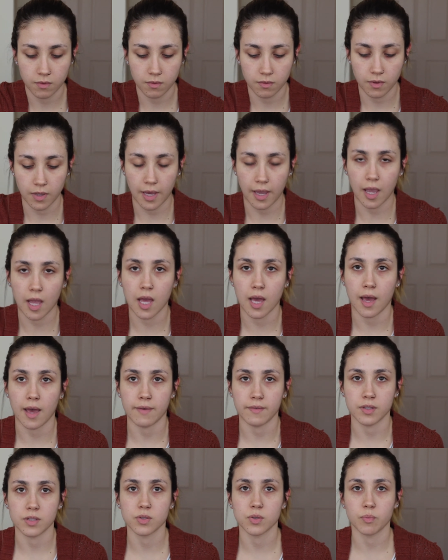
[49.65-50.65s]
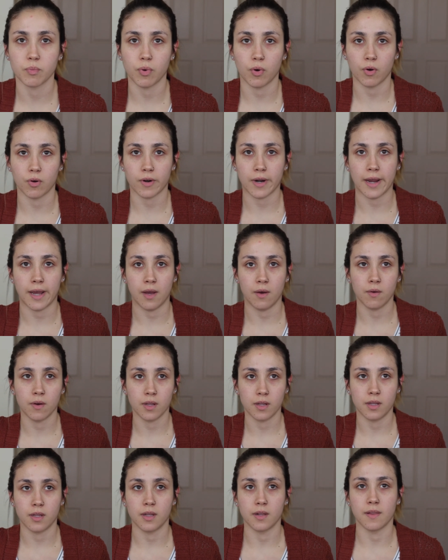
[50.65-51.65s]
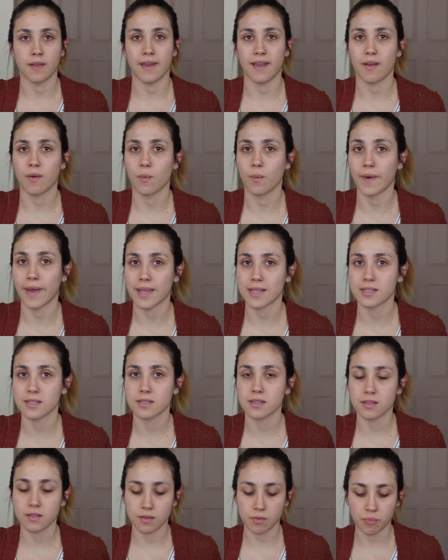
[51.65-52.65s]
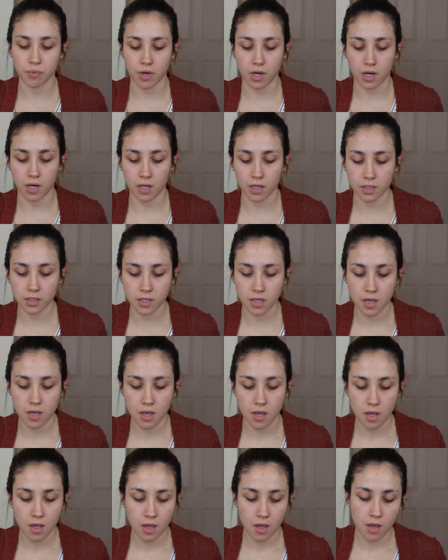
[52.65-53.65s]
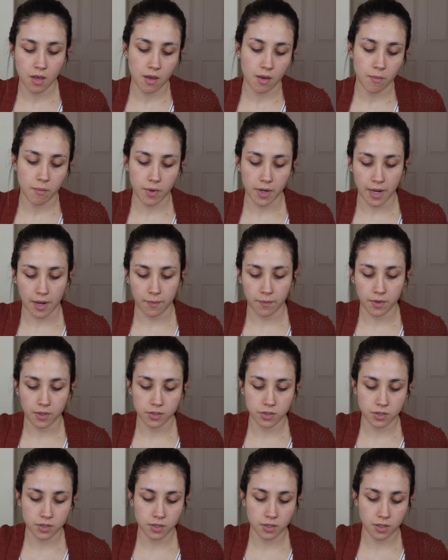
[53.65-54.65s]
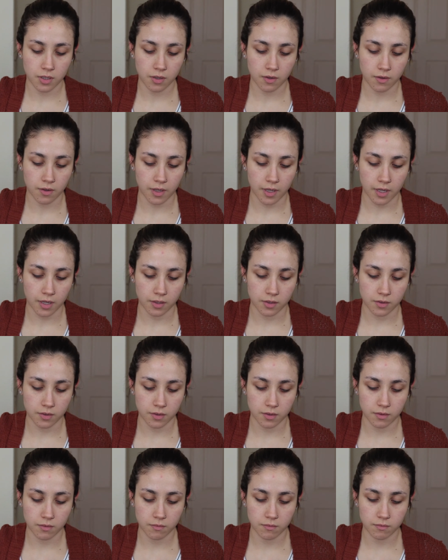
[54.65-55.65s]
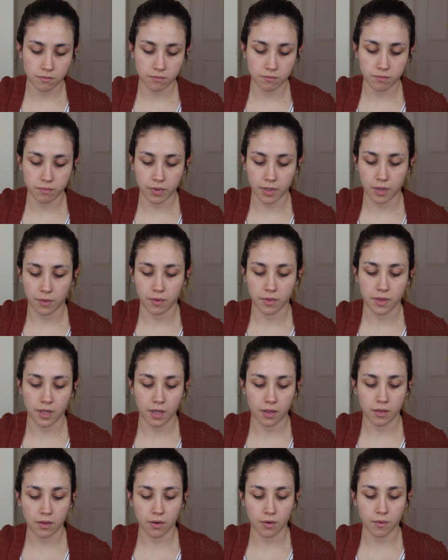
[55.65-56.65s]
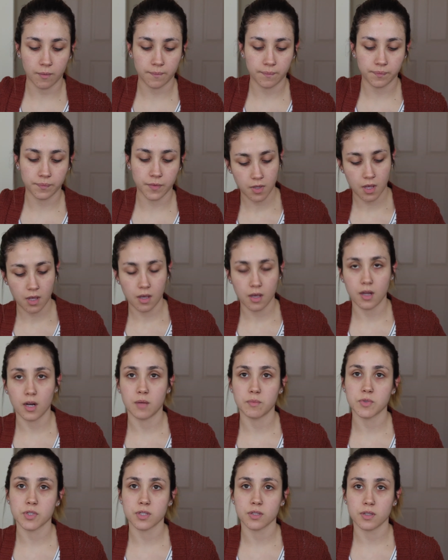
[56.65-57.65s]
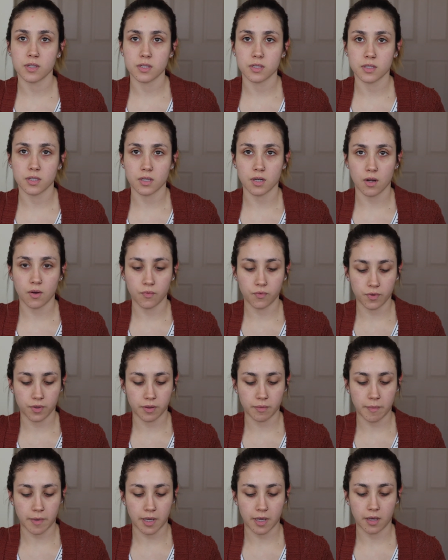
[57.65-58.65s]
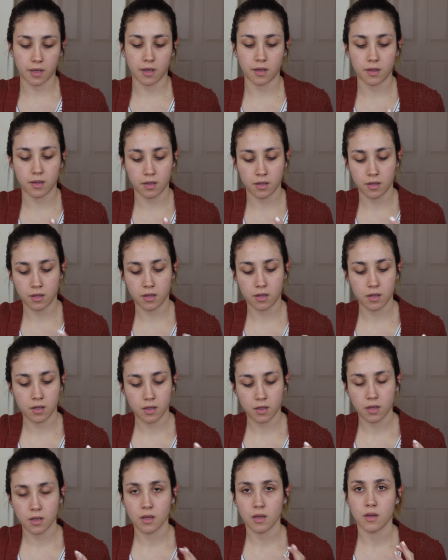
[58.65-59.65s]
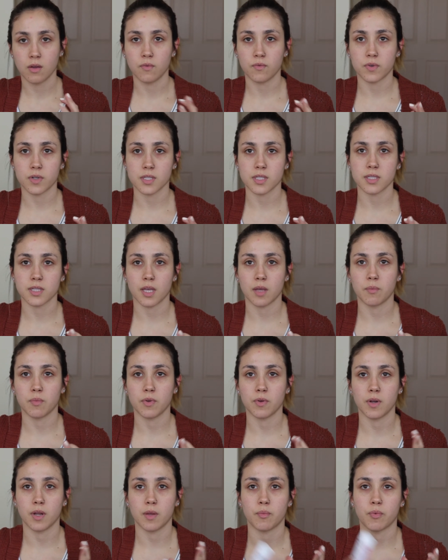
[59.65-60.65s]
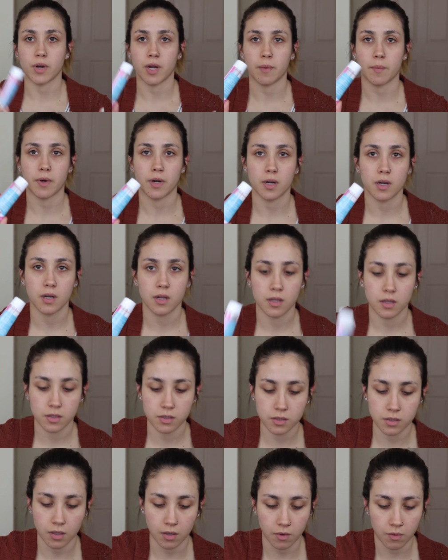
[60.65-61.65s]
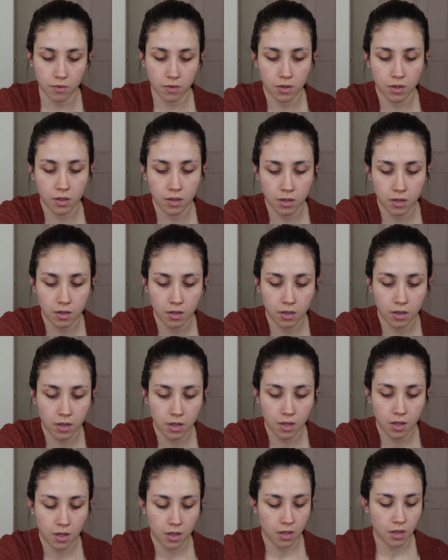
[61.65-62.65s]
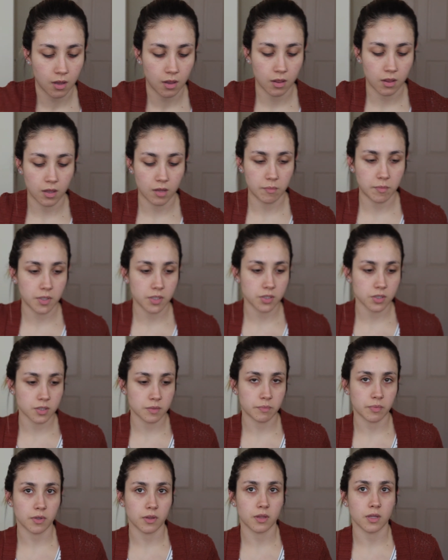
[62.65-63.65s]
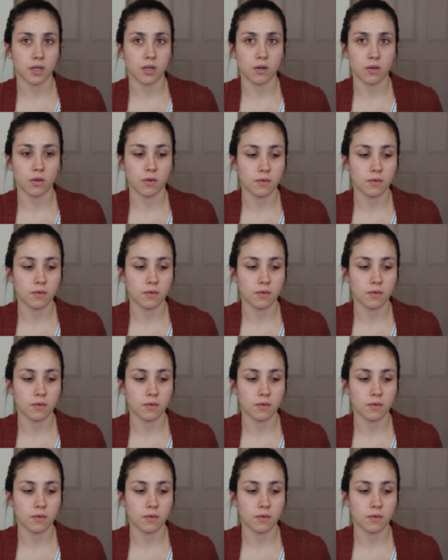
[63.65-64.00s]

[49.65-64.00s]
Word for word: like having to pour out and then like waste the product. But yeah, we're just gonna go ahead and play with that though. And I'm just gonna start off with my First Aid Beauty Primer. So let me just put that all